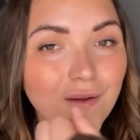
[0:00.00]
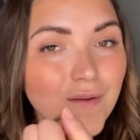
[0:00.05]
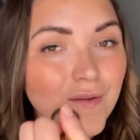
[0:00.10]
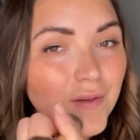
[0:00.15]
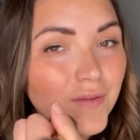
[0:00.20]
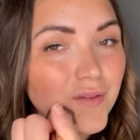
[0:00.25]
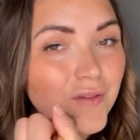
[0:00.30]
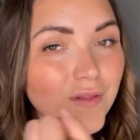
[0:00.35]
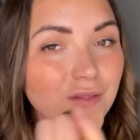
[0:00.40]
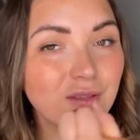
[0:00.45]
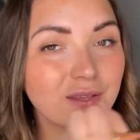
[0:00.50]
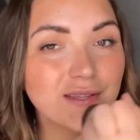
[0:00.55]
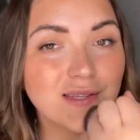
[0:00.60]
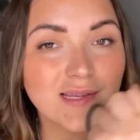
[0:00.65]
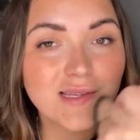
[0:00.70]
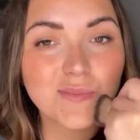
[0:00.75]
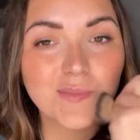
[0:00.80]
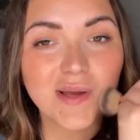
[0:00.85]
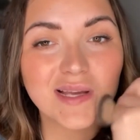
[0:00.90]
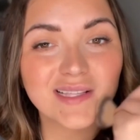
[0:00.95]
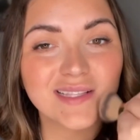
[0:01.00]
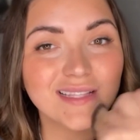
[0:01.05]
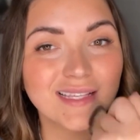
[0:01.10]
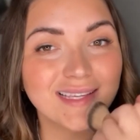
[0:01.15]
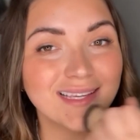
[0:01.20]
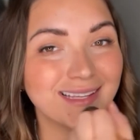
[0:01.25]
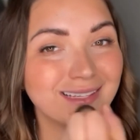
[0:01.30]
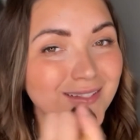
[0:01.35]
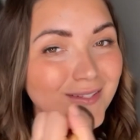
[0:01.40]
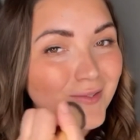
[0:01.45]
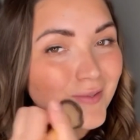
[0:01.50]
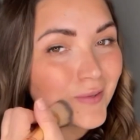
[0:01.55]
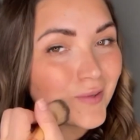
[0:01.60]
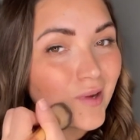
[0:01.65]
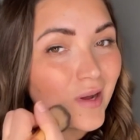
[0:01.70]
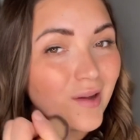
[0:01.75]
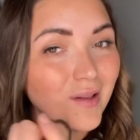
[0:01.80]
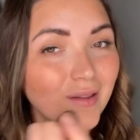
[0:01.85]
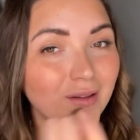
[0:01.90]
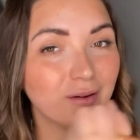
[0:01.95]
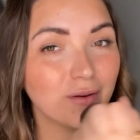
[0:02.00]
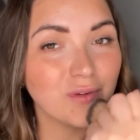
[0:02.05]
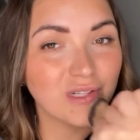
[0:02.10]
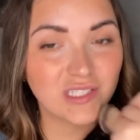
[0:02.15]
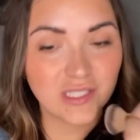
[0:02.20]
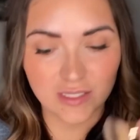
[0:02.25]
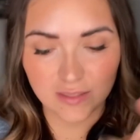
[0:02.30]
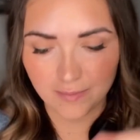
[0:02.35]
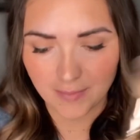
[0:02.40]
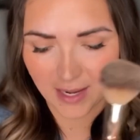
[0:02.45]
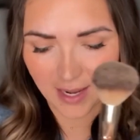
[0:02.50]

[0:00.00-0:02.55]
so this is my skin tone color, which is my